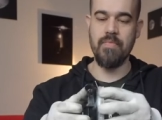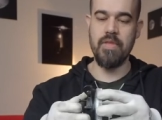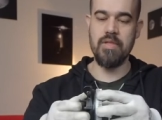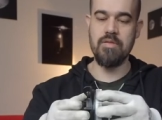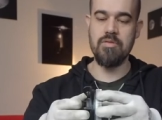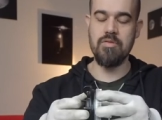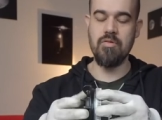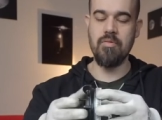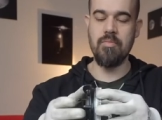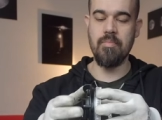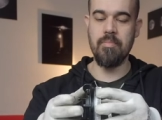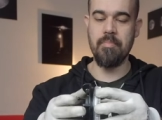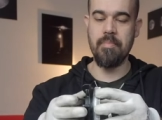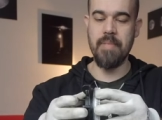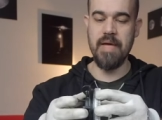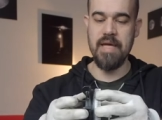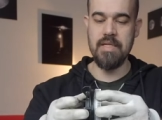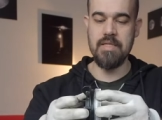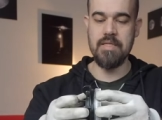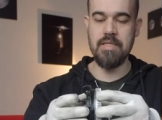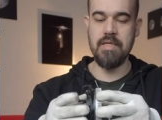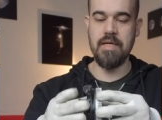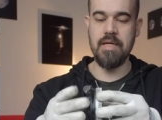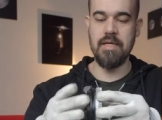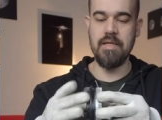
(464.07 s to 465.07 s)
So
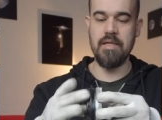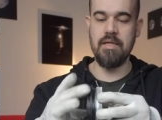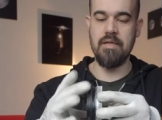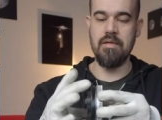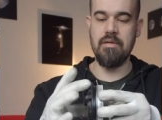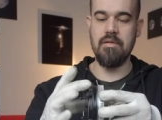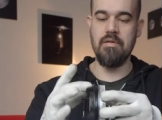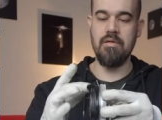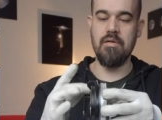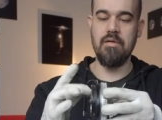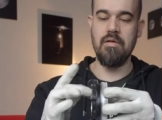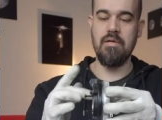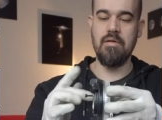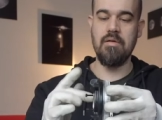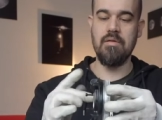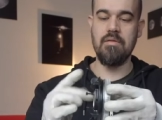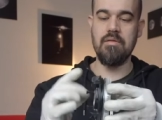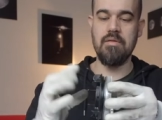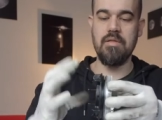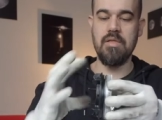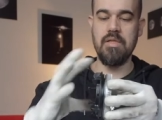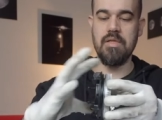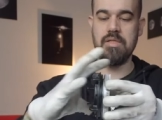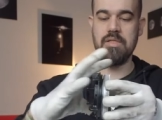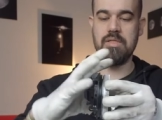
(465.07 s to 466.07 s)
basically
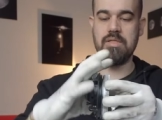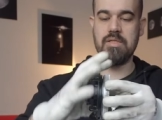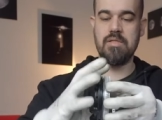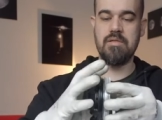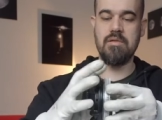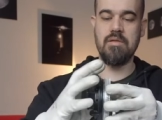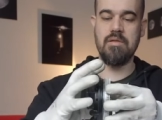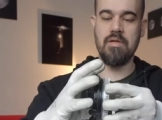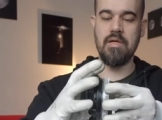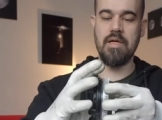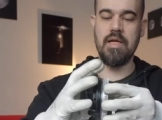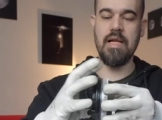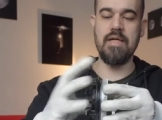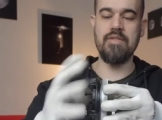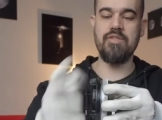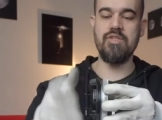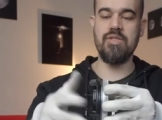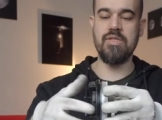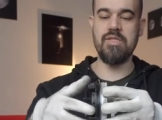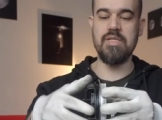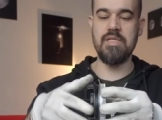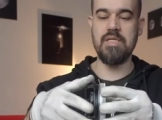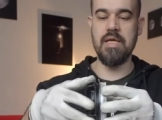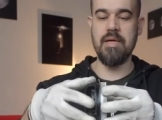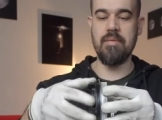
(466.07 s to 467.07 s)
this clutch
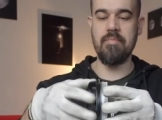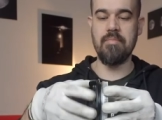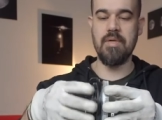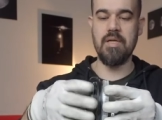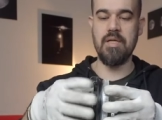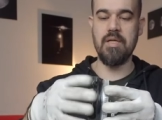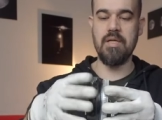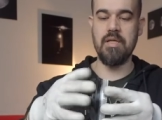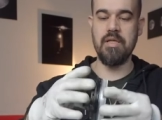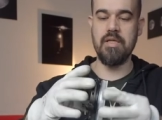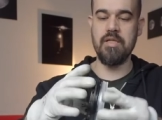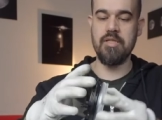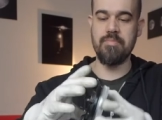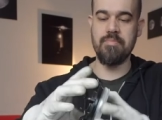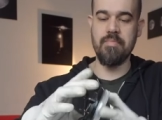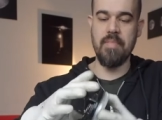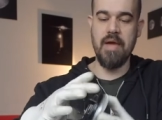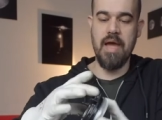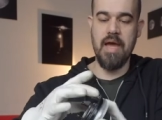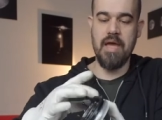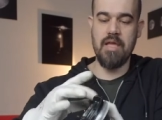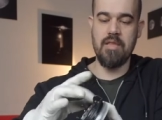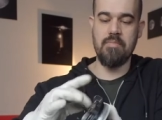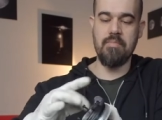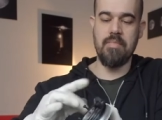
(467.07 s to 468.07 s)
assembly is
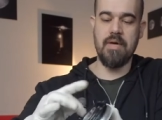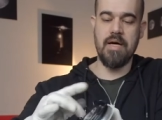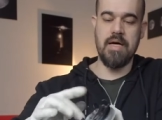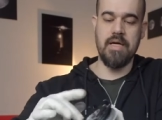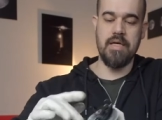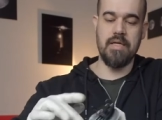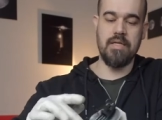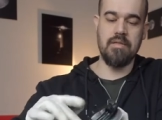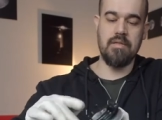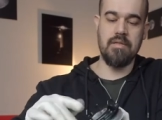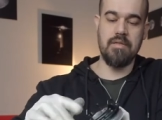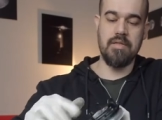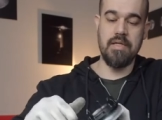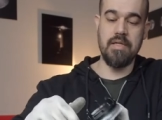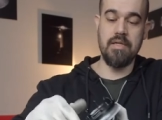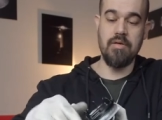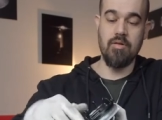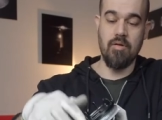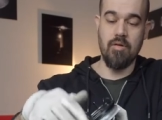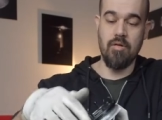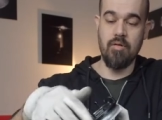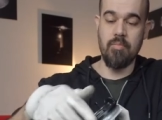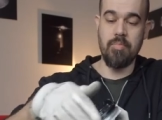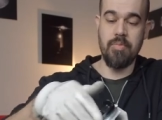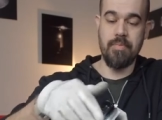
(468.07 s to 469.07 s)
made by the
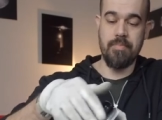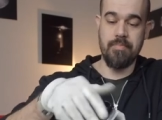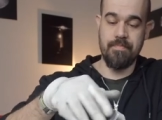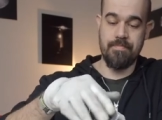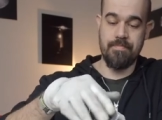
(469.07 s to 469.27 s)
knob